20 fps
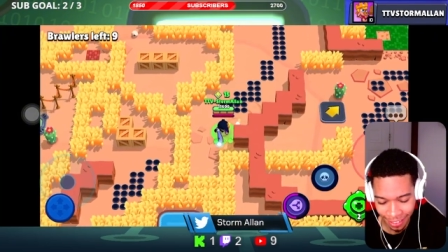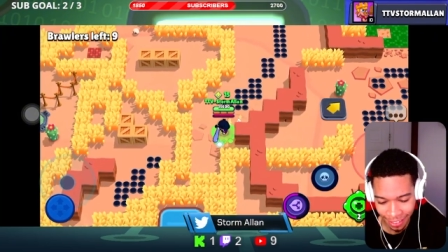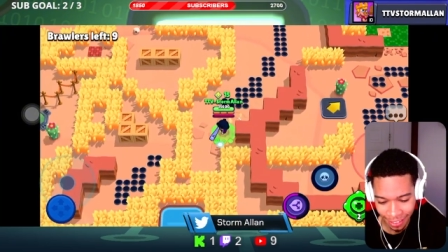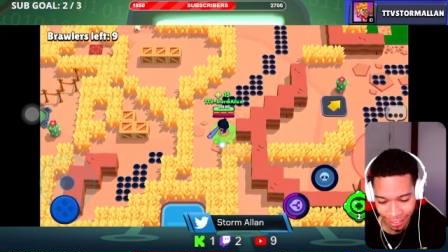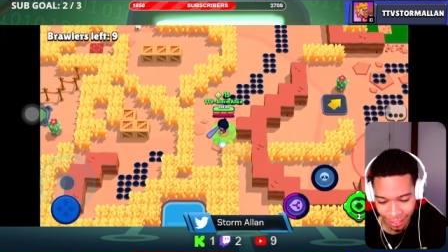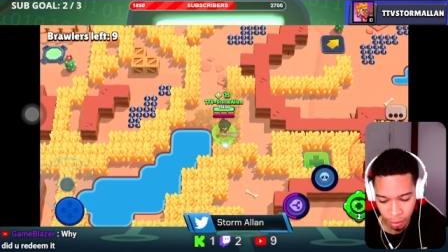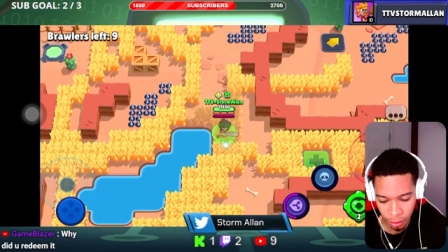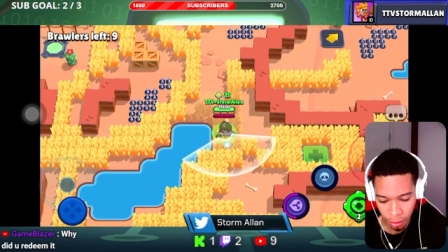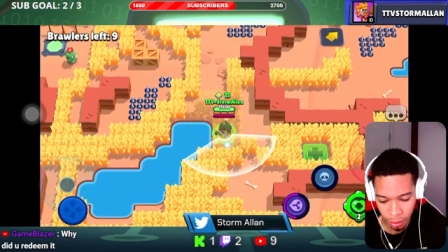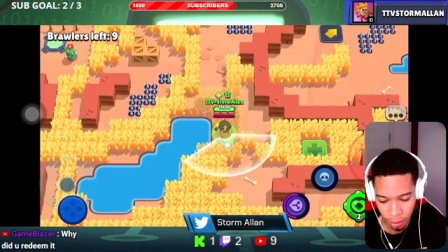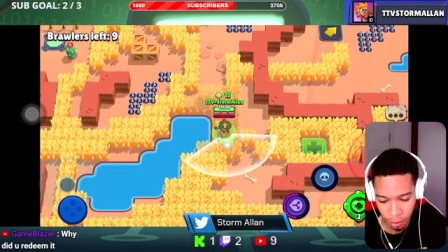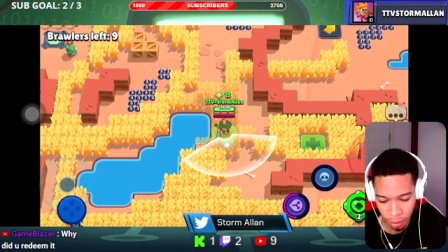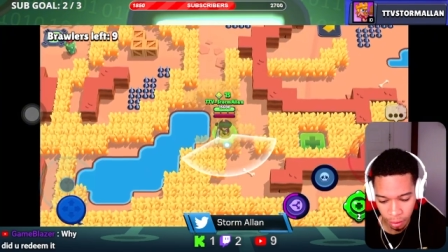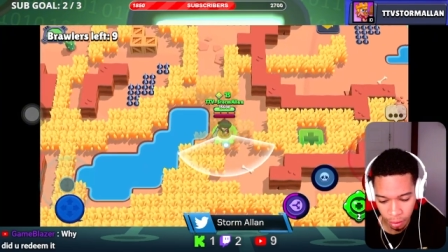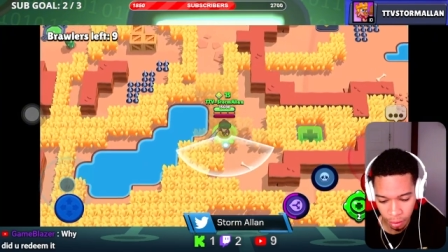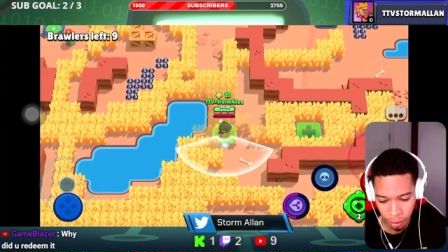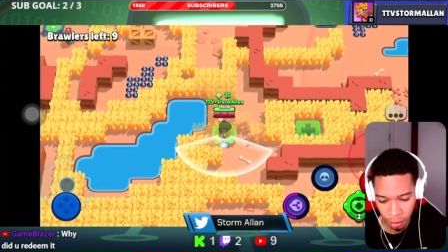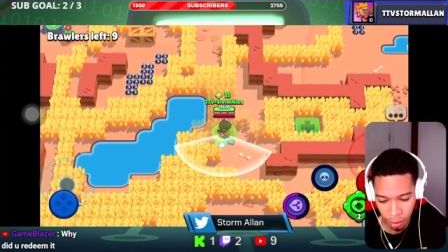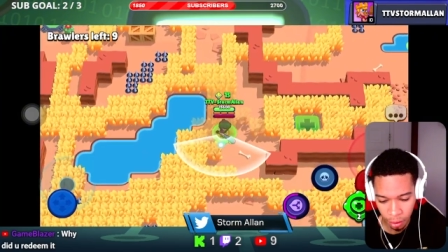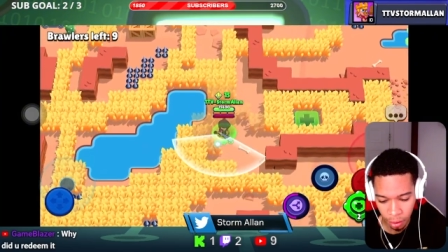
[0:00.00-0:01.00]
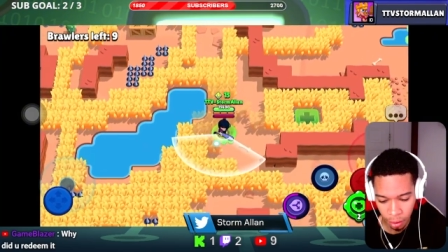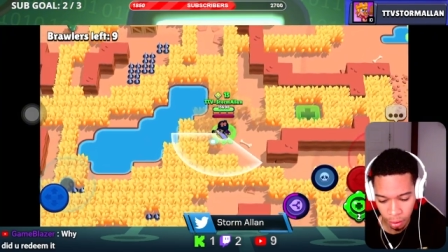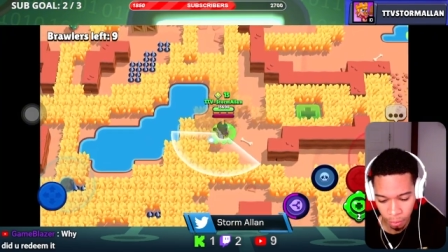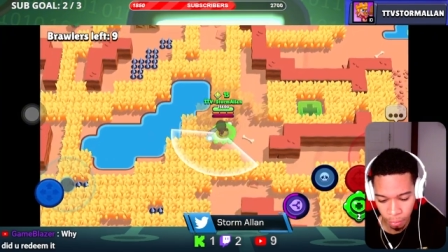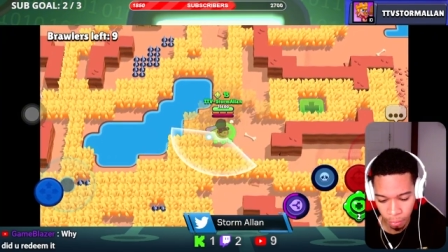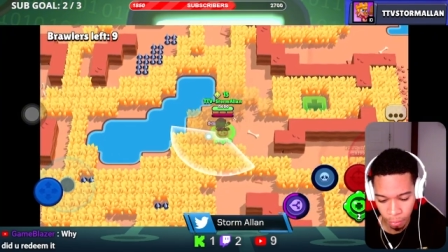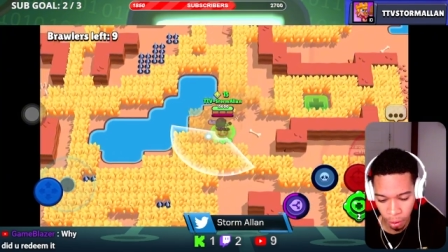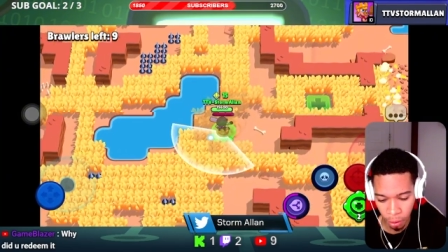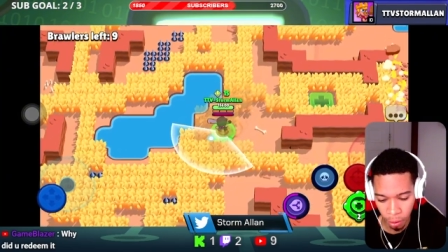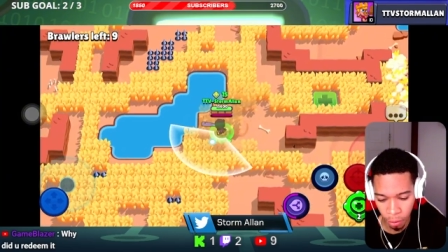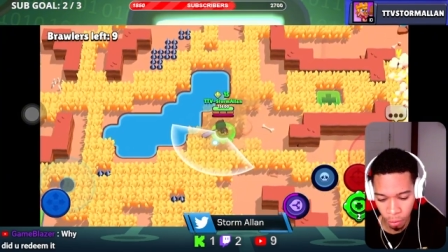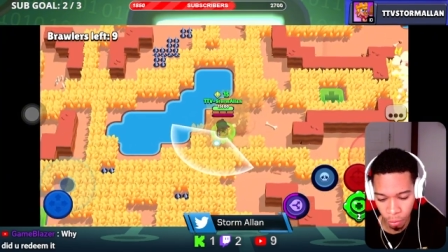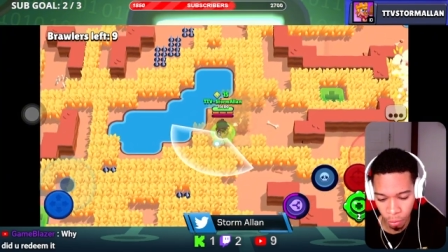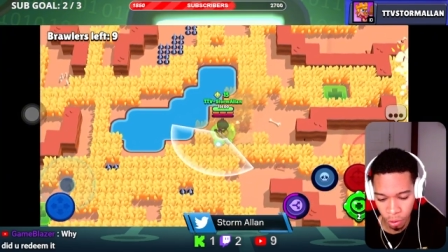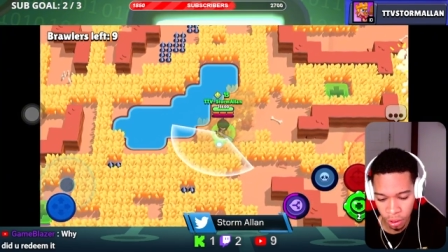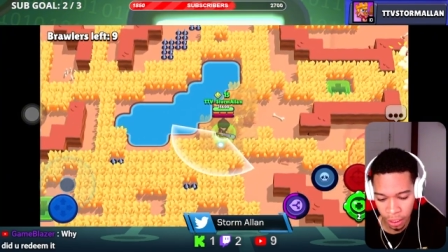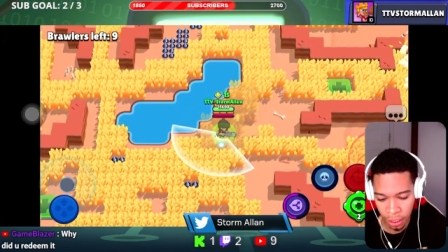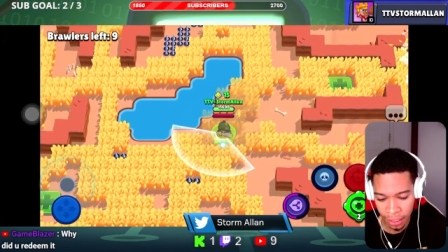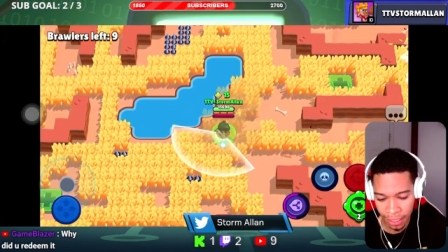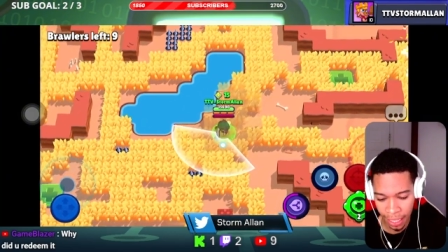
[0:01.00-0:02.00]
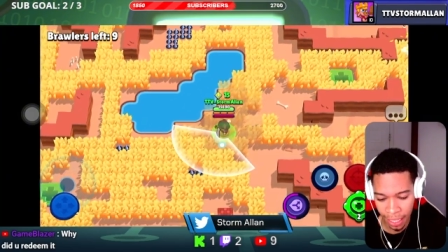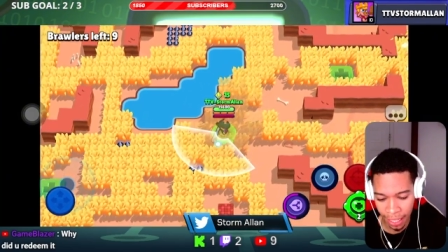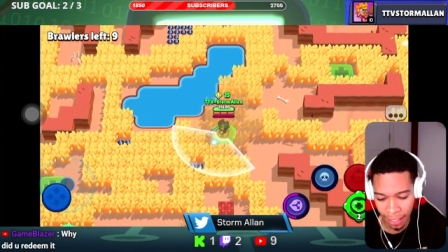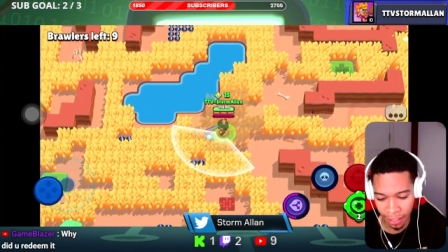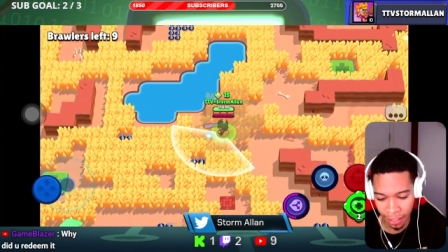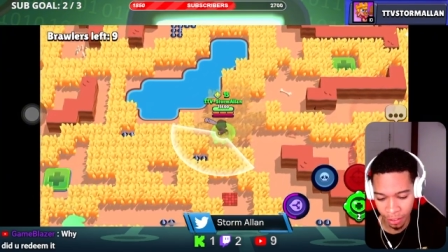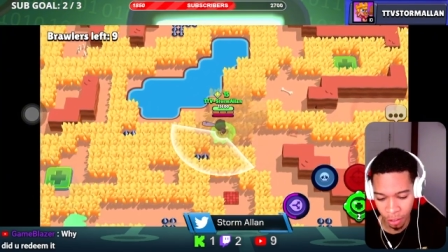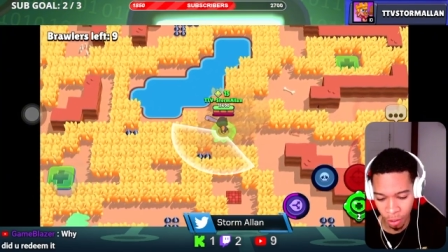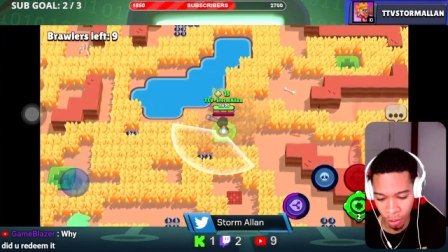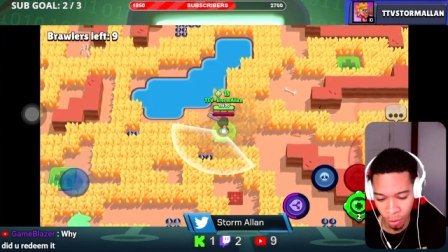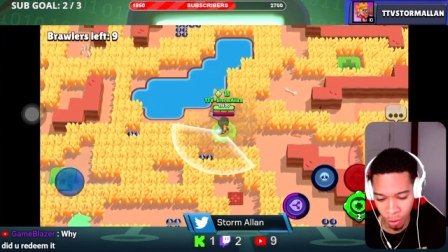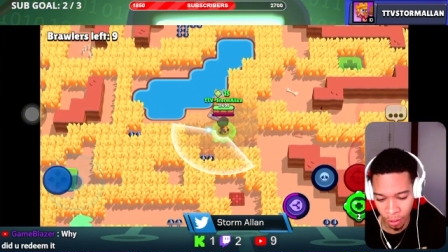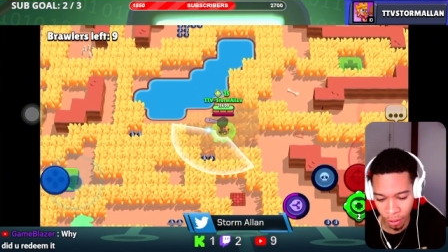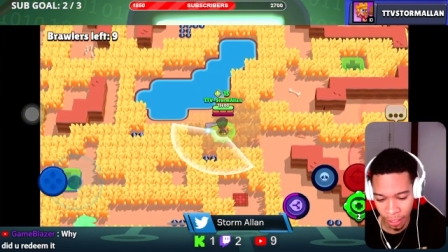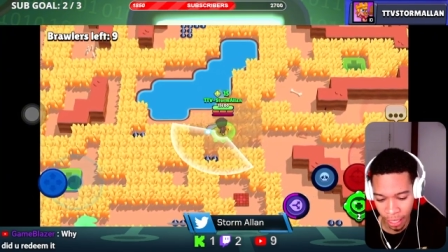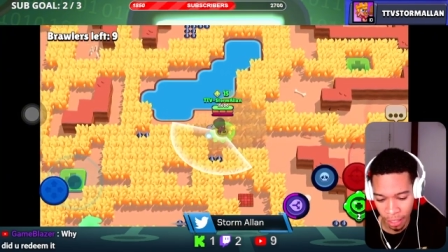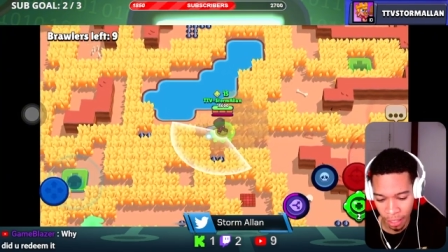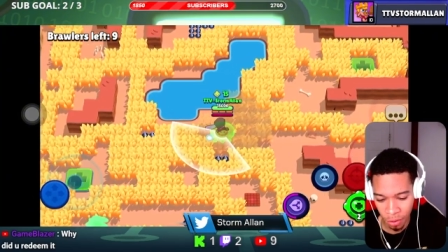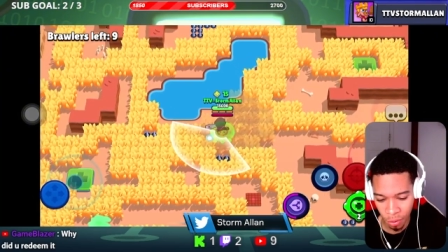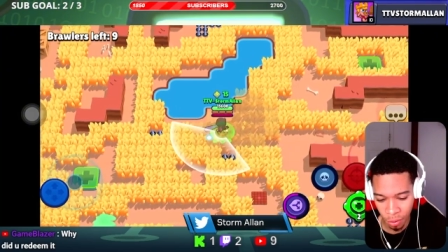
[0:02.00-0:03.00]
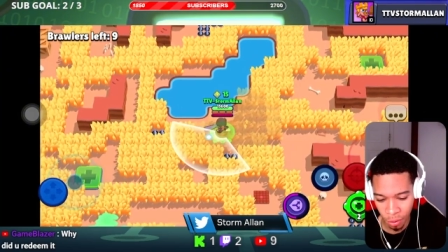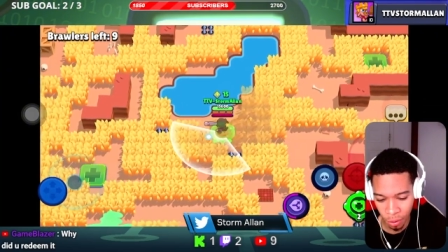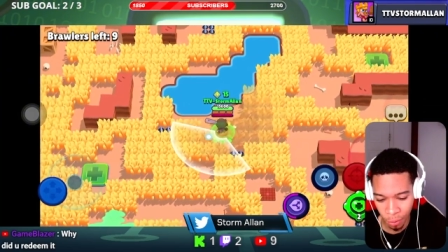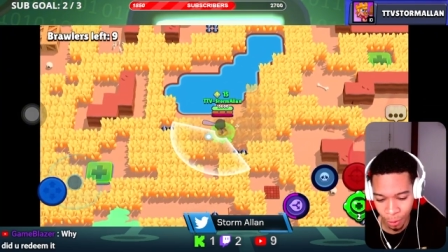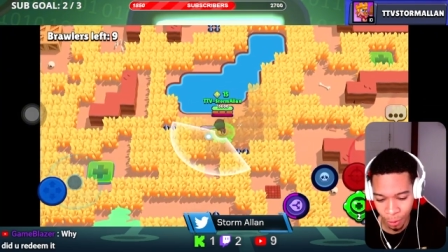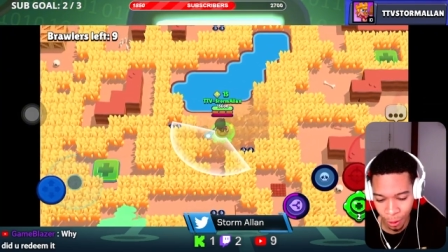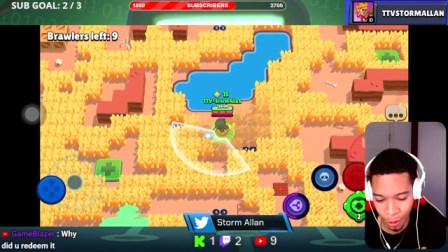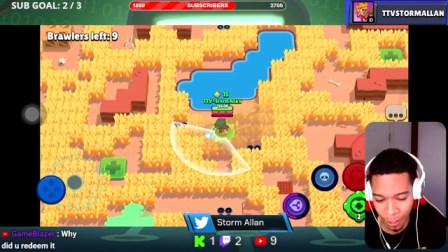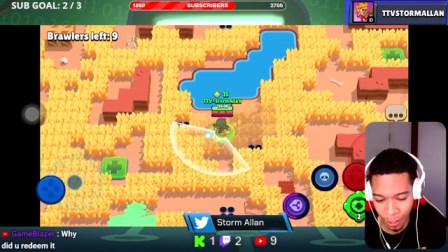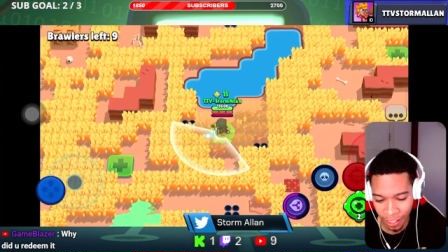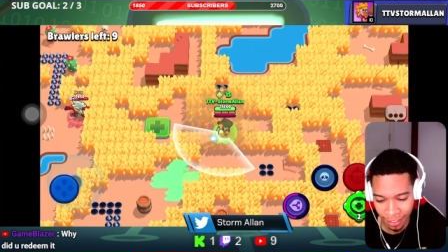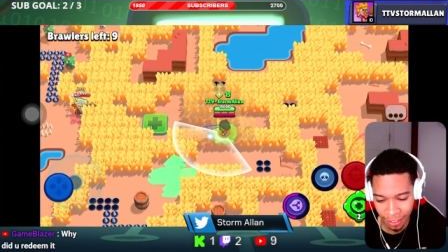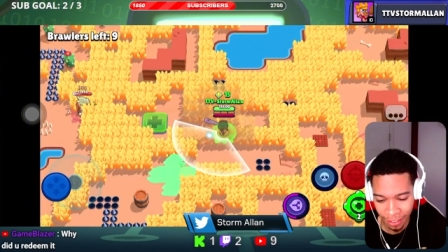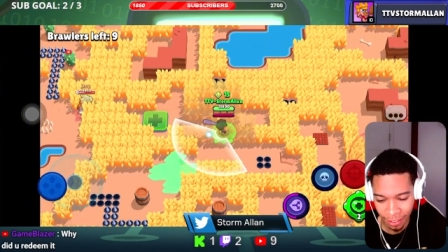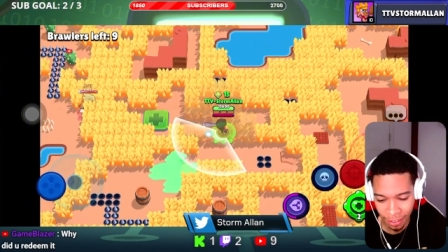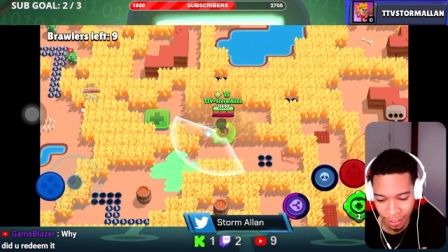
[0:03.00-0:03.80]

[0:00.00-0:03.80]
Me, bro. bro, who's attacking? Don't worry, guys. We're gonna kick.